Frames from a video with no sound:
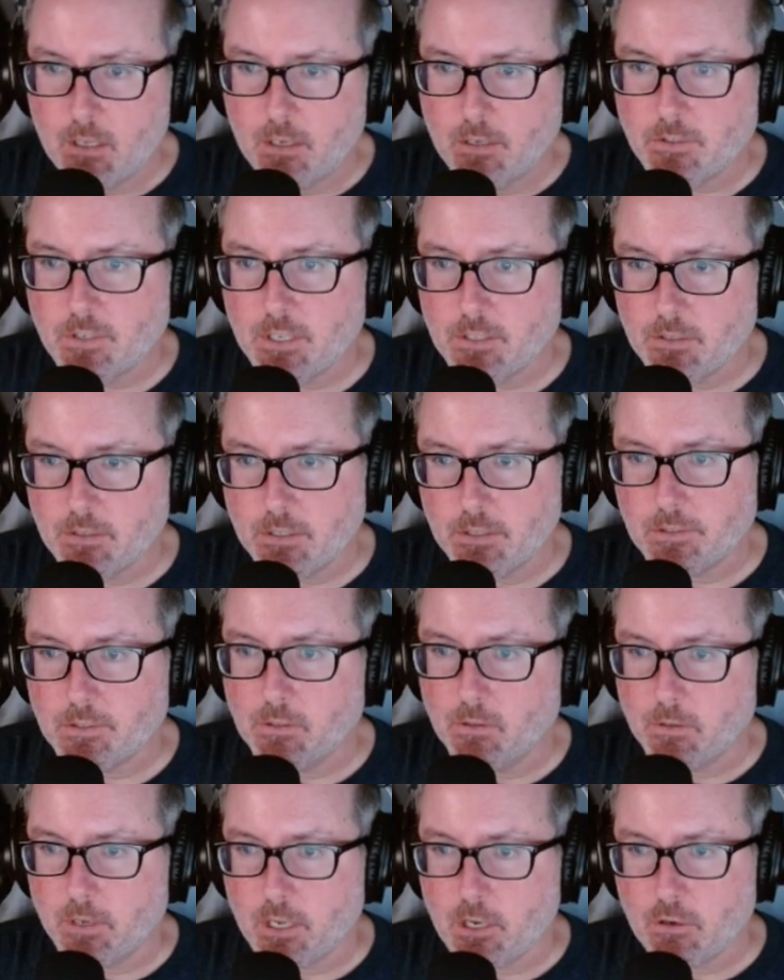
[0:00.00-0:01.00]
Adjacent digits
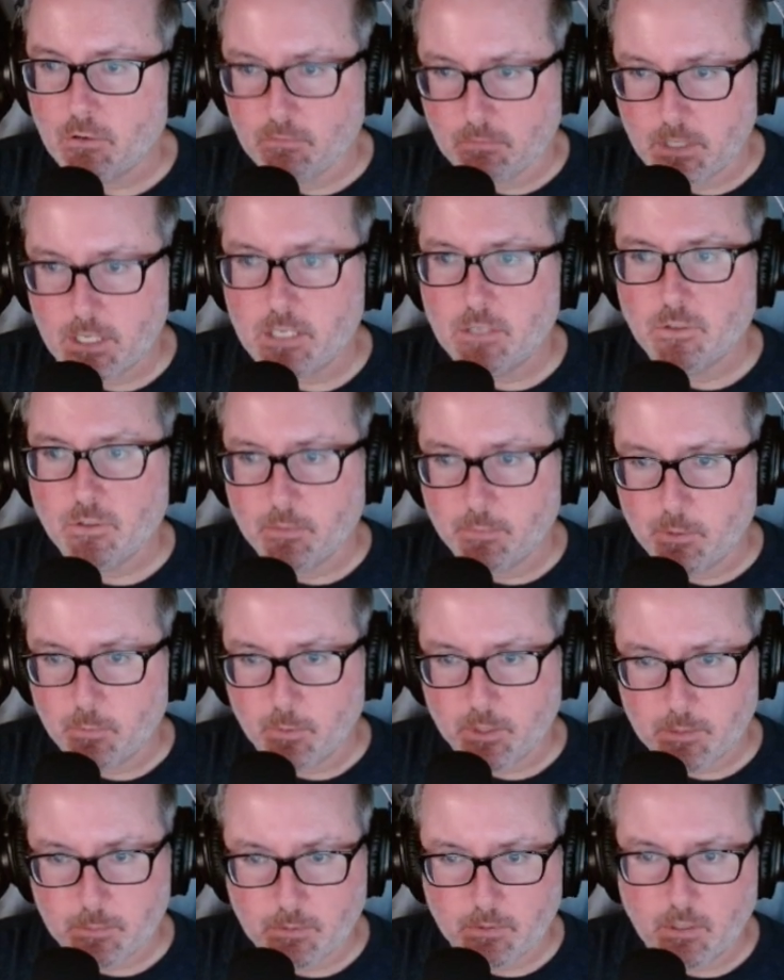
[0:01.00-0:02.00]
along a green German
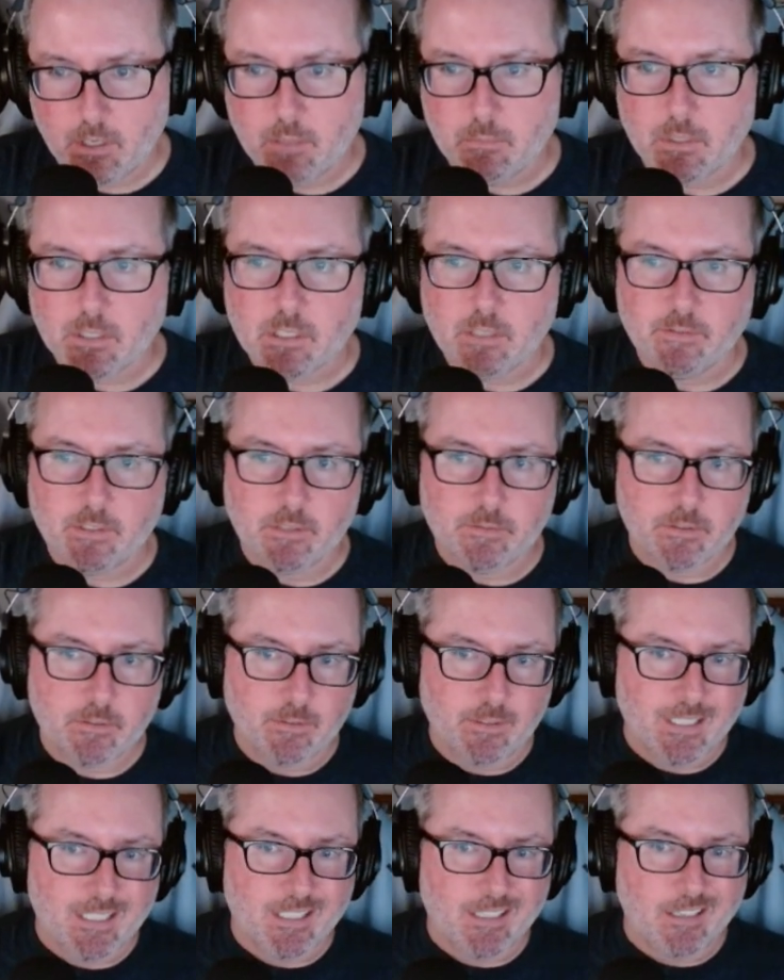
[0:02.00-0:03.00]
whisper line must have a difference of
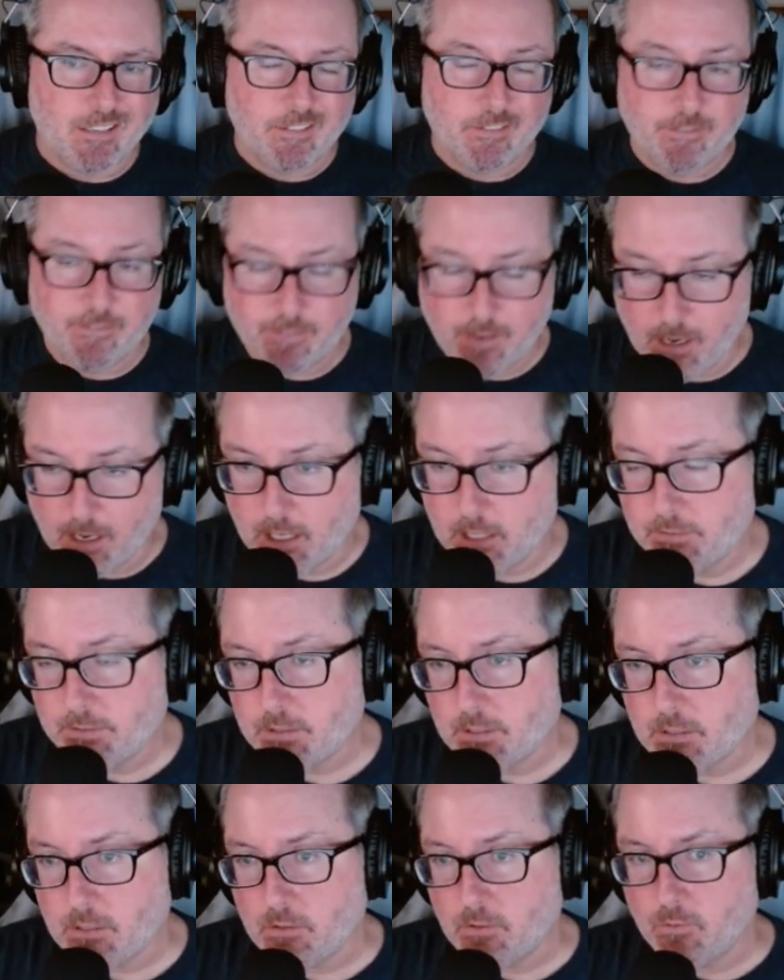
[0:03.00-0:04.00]
at least five. So
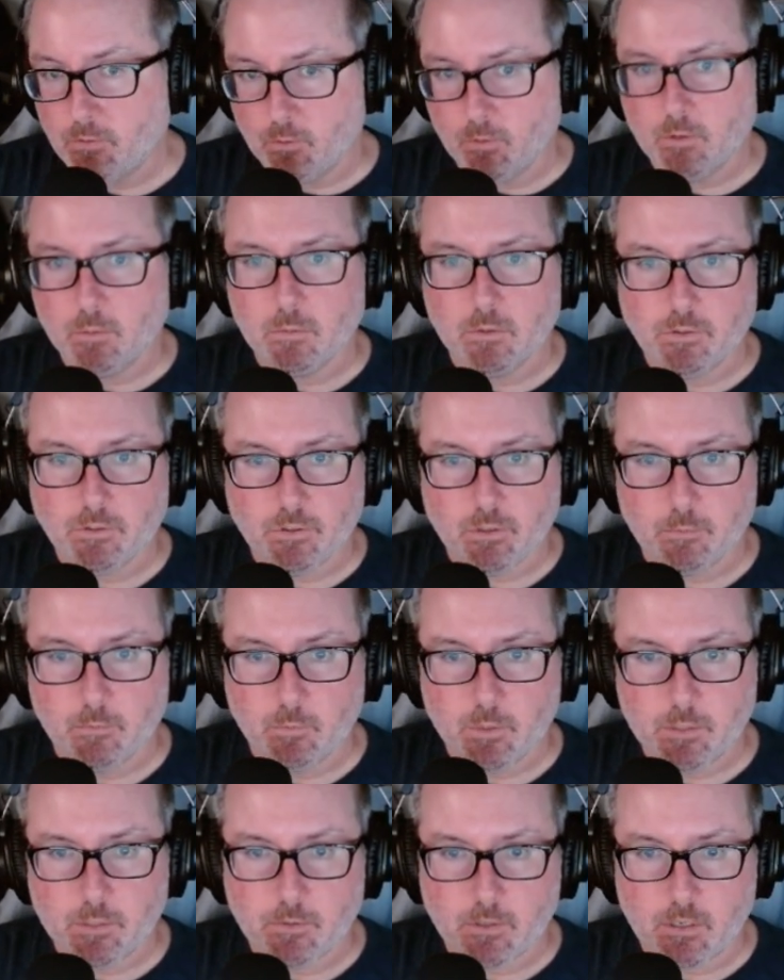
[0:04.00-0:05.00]
that's a normal German
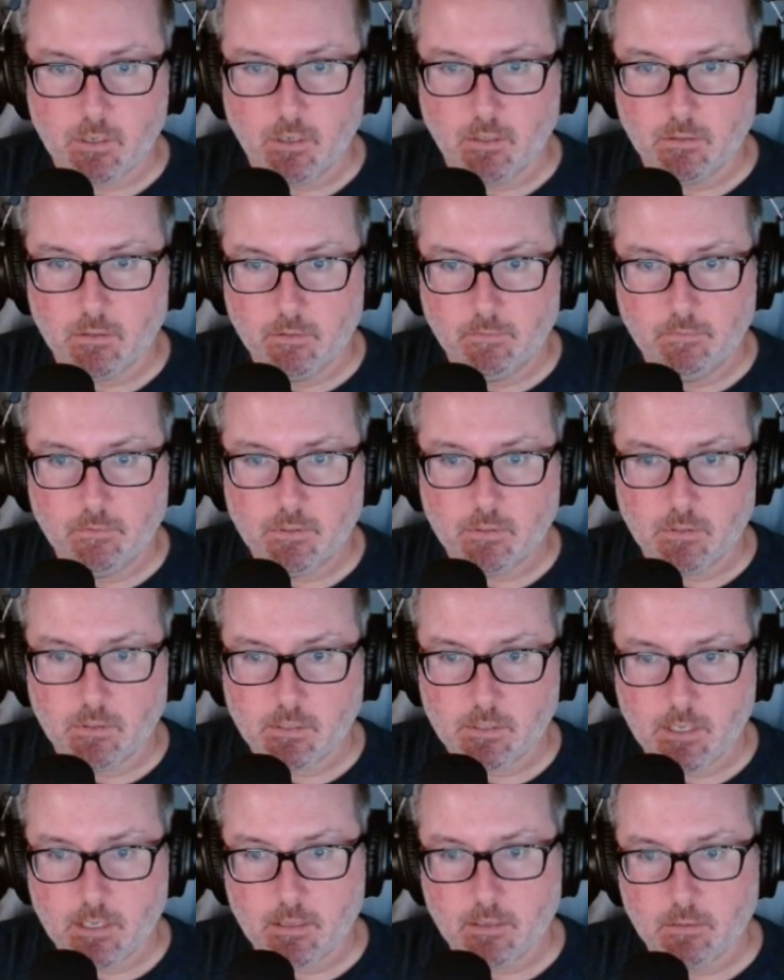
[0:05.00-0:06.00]
whisper color. So let's
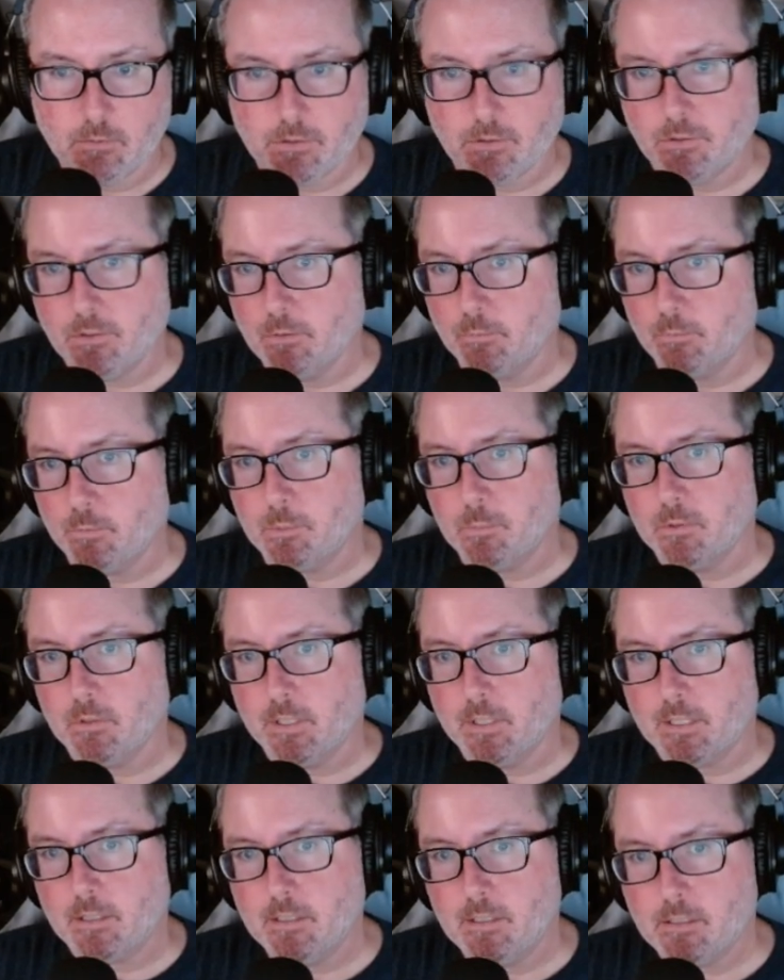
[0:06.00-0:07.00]
say there was a German whisper
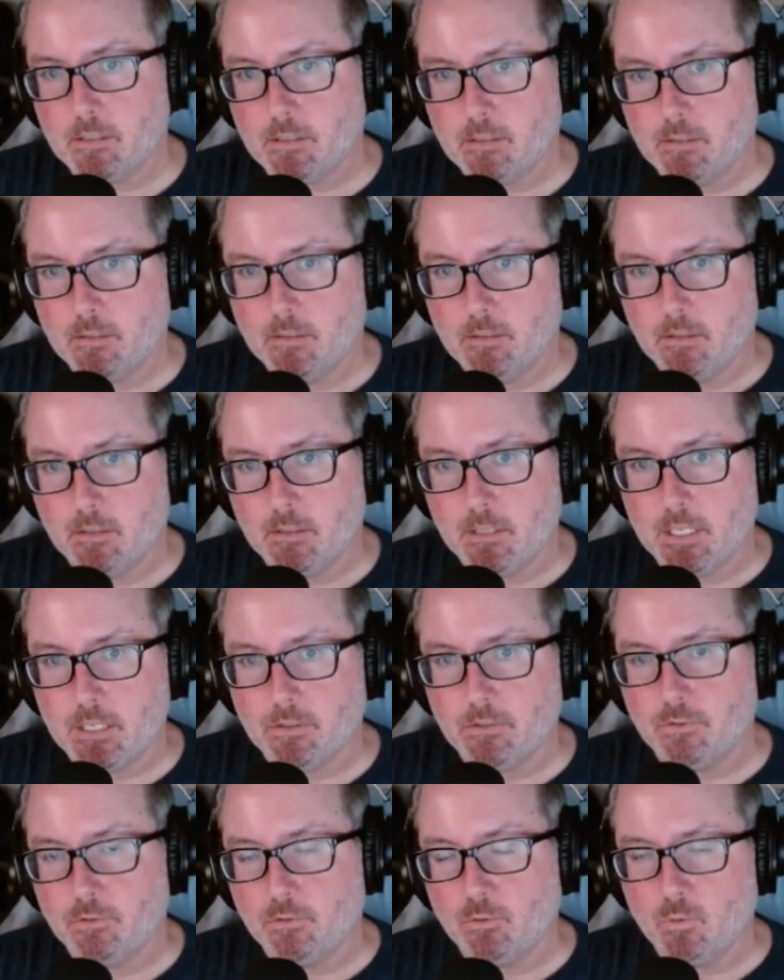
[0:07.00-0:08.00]
like this. These
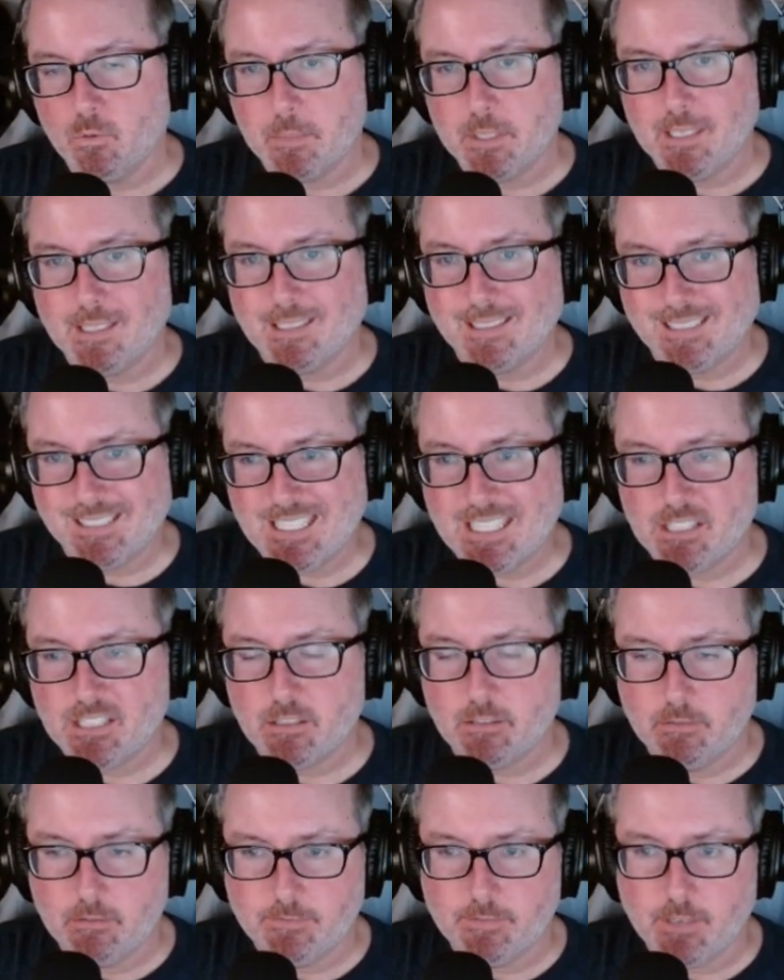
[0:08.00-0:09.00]
two would be at
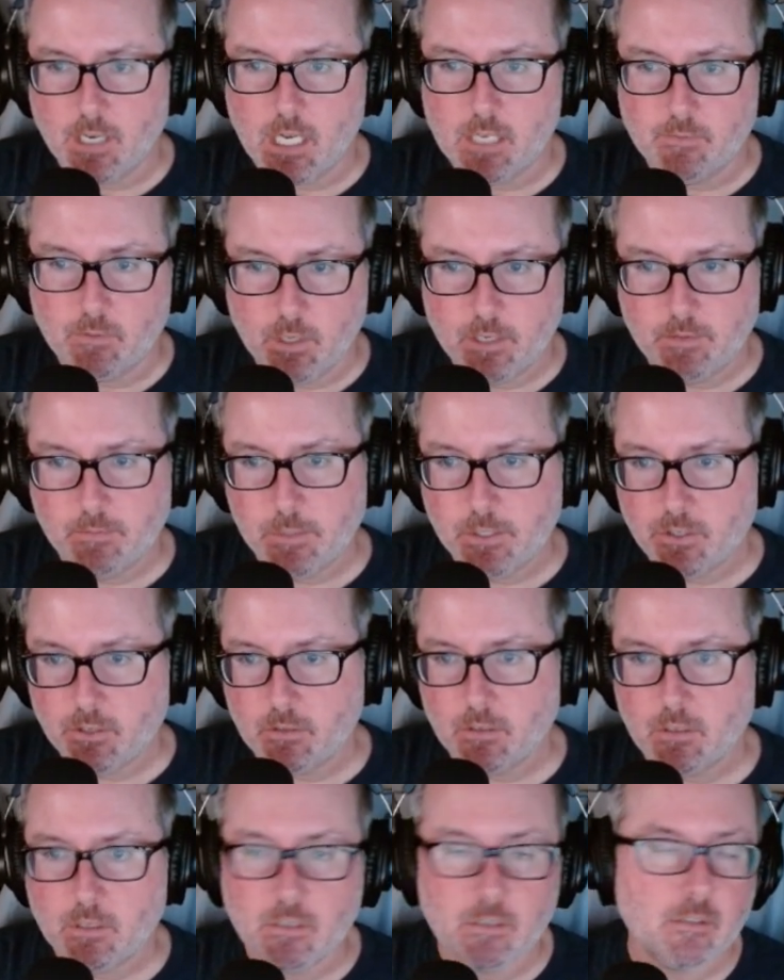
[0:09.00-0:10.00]
least five away from each
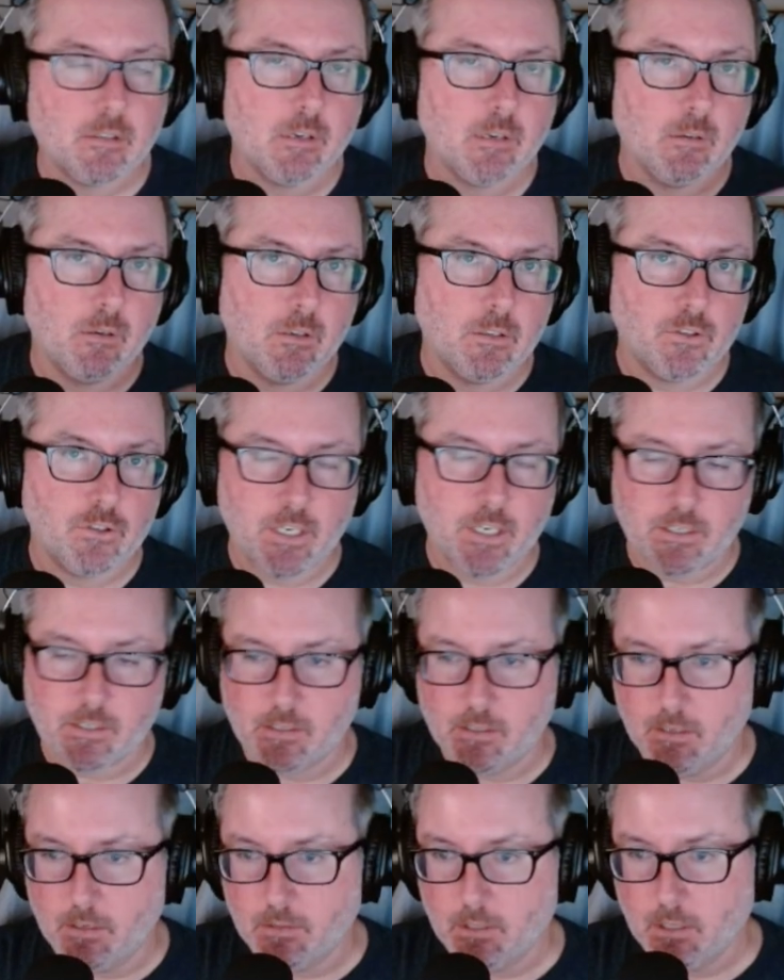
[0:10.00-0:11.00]
other because they're
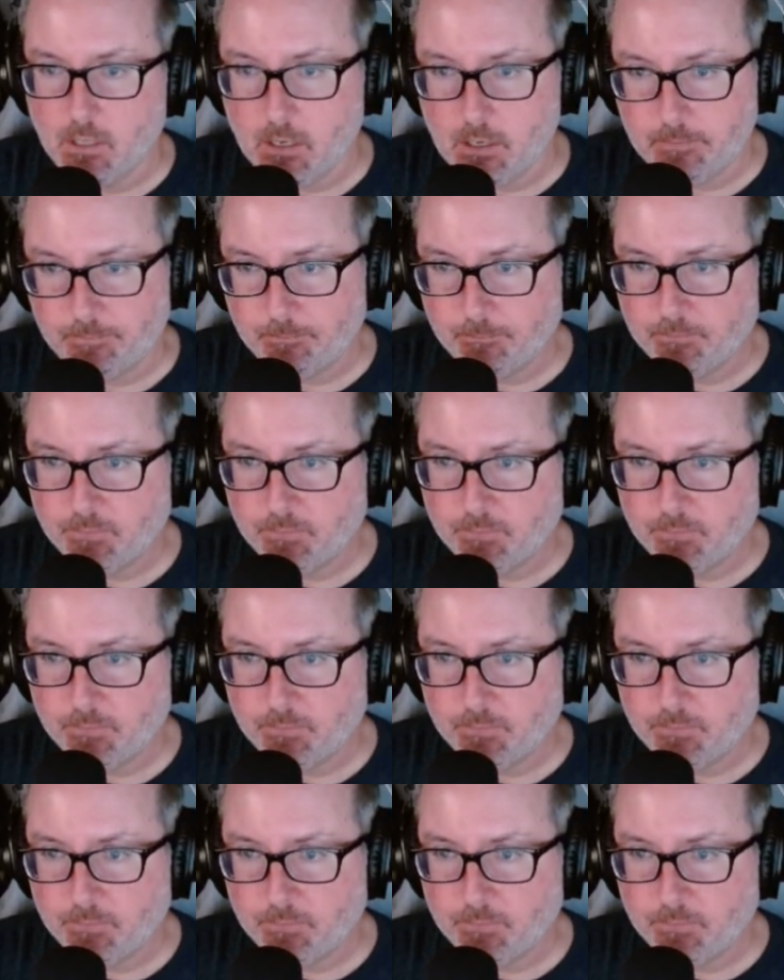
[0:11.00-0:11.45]
adjacent on the line.